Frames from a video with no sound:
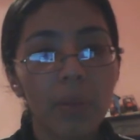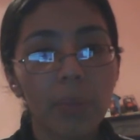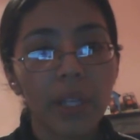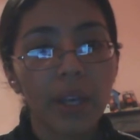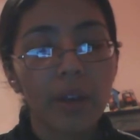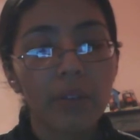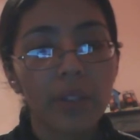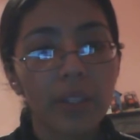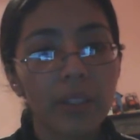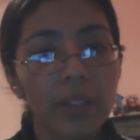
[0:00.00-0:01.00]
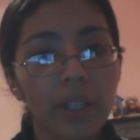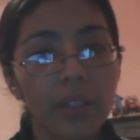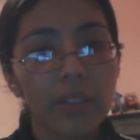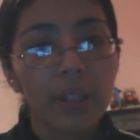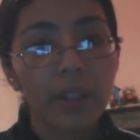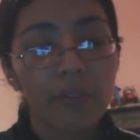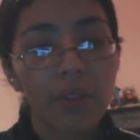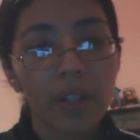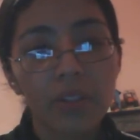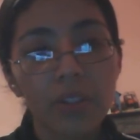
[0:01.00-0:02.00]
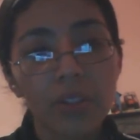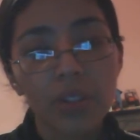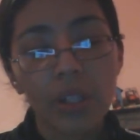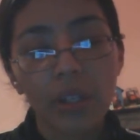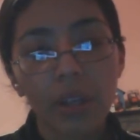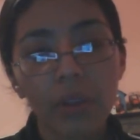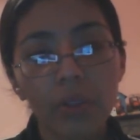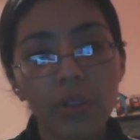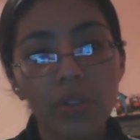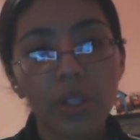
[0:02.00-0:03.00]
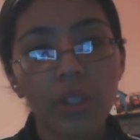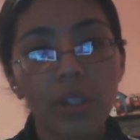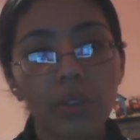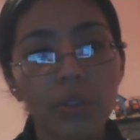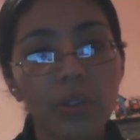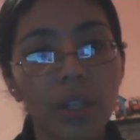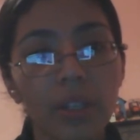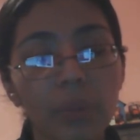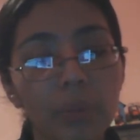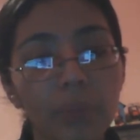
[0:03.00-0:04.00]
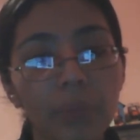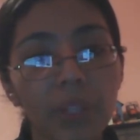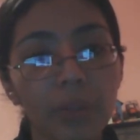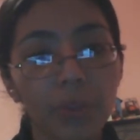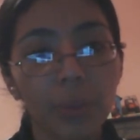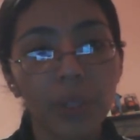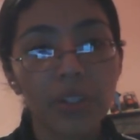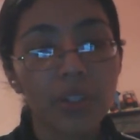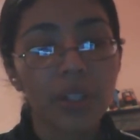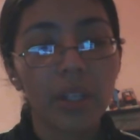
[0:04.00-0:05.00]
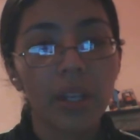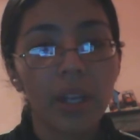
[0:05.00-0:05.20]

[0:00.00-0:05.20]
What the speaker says: may have a slight advantage than others in understanding information